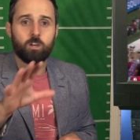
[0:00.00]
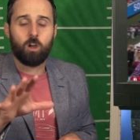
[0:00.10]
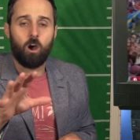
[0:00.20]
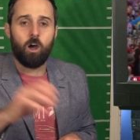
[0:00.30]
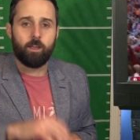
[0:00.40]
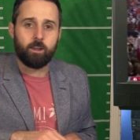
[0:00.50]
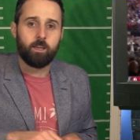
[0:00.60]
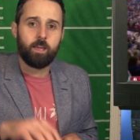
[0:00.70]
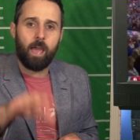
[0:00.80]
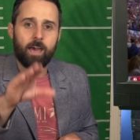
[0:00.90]
Con:
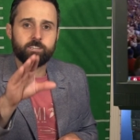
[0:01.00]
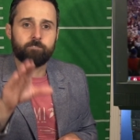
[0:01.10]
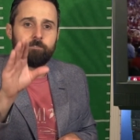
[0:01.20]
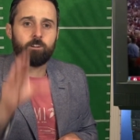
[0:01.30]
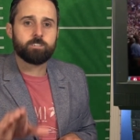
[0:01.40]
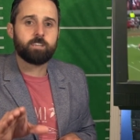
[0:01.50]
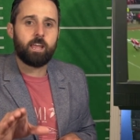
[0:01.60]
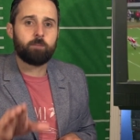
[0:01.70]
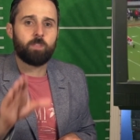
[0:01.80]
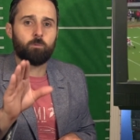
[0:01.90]
has a first
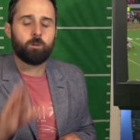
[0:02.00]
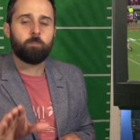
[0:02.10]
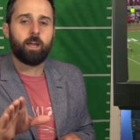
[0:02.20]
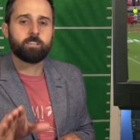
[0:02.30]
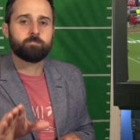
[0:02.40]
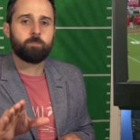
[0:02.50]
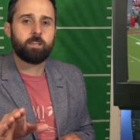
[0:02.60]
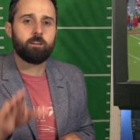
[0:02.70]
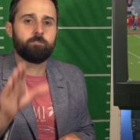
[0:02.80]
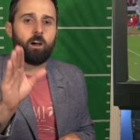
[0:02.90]
name that reminds
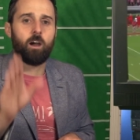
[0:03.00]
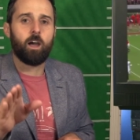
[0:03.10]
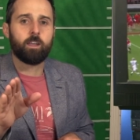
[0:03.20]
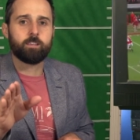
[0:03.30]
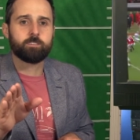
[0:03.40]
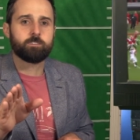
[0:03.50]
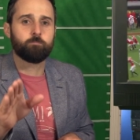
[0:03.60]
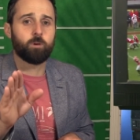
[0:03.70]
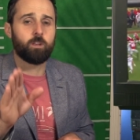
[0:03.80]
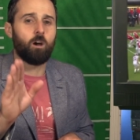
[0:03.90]
me of the hottest
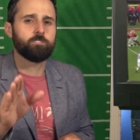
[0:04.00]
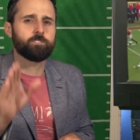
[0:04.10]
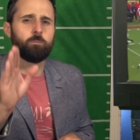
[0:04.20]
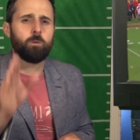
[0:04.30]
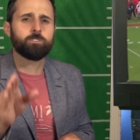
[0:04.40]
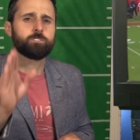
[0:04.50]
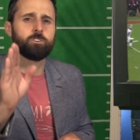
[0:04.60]
but also most